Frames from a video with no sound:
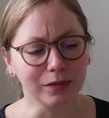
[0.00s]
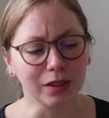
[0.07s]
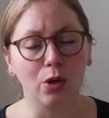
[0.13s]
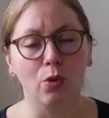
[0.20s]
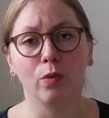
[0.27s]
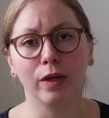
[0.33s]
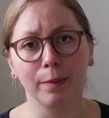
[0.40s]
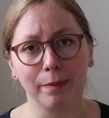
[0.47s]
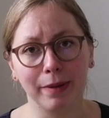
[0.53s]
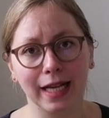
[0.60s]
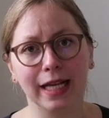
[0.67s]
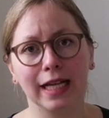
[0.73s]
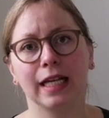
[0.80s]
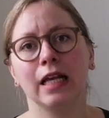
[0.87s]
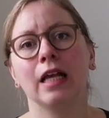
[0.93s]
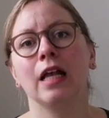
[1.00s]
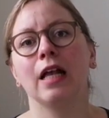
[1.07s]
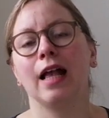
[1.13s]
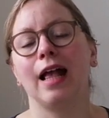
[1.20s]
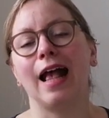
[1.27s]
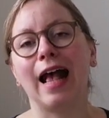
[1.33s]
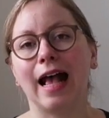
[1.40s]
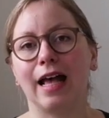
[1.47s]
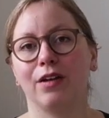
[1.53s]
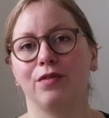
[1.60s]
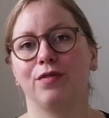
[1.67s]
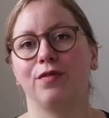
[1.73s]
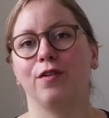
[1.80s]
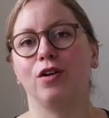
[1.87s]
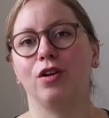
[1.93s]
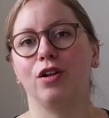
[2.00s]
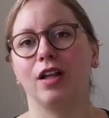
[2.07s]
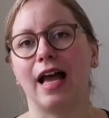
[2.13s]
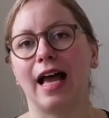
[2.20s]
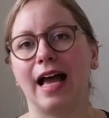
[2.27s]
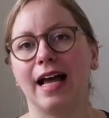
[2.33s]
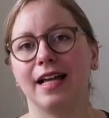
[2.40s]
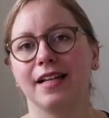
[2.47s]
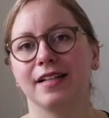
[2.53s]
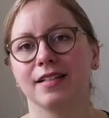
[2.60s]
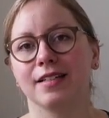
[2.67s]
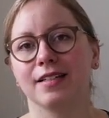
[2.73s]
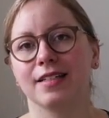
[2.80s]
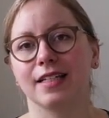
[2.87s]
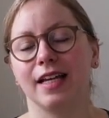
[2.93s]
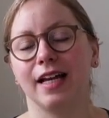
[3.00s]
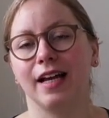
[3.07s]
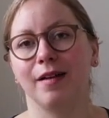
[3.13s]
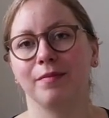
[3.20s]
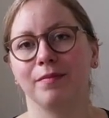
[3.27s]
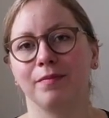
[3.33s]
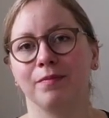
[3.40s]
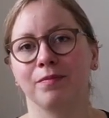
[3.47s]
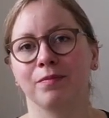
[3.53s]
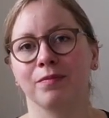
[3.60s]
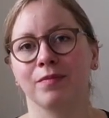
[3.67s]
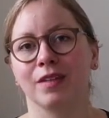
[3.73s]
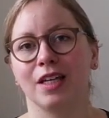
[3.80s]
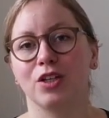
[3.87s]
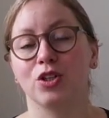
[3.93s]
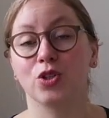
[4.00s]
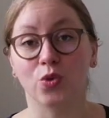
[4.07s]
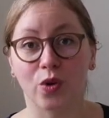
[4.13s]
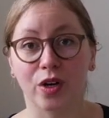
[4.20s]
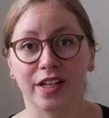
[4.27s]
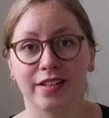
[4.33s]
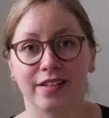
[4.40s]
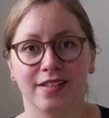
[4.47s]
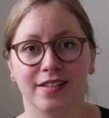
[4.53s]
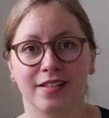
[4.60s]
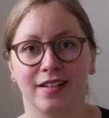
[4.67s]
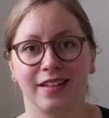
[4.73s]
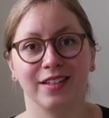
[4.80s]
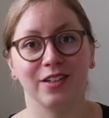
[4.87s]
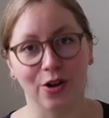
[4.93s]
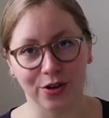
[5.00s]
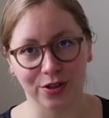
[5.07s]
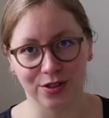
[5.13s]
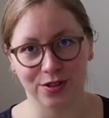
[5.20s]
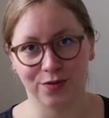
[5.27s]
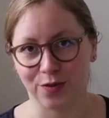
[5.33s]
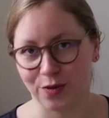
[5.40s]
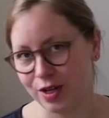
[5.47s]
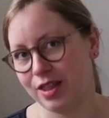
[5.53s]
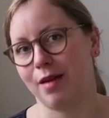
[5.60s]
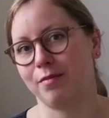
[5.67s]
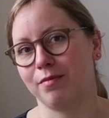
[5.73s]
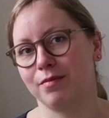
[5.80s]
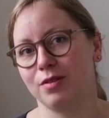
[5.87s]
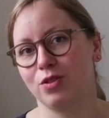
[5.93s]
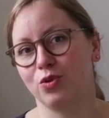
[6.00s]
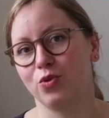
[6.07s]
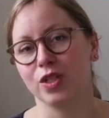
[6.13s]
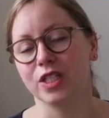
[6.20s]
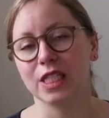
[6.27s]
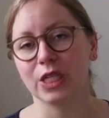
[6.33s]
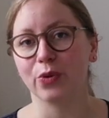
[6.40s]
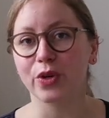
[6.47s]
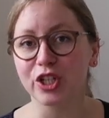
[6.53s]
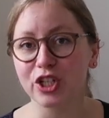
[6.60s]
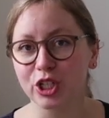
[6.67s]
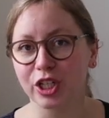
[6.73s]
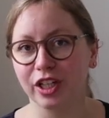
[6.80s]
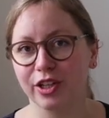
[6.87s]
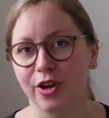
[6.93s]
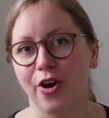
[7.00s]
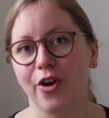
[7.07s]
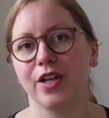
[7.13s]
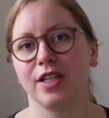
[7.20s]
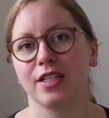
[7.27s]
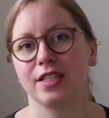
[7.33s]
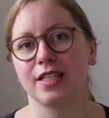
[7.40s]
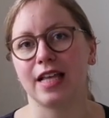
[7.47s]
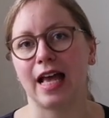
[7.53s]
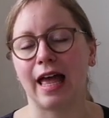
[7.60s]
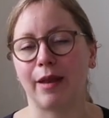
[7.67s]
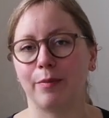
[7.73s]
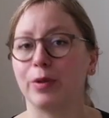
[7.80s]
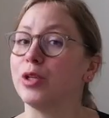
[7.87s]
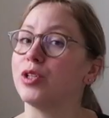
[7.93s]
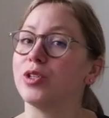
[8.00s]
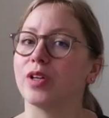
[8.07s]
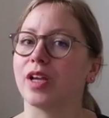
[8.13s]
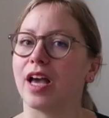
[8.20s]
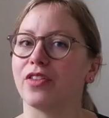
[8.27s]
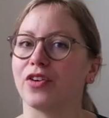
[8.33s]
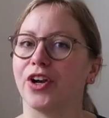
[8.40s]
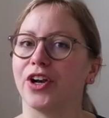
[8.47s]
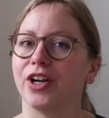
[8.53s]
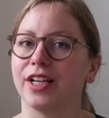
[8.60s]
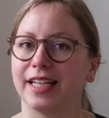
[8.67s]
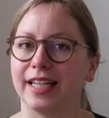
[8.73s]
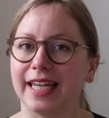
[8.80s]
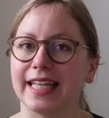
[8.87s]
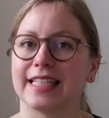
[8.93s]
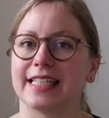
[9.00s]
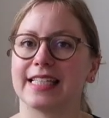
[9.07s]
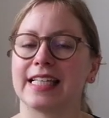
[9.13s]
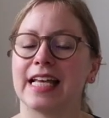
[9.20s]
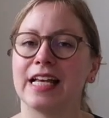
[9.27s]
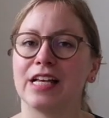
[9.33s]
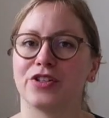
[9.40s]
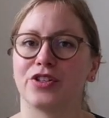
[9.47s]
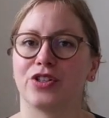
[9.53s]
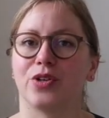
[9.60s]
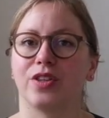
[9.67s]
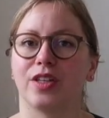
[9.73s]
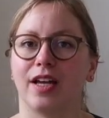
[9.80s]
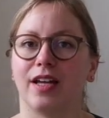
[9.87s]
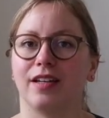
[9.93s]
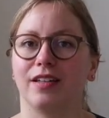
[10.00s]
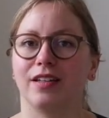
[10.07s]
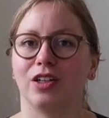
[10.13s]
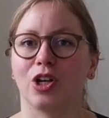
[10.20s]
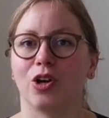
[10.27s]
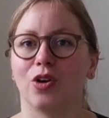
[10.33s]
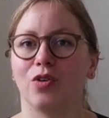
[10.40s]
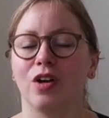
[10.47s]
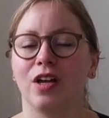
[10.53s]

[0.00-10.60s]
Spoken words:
we pick a handful and source yarns for them, source the original yarns and put together kits so that, you know,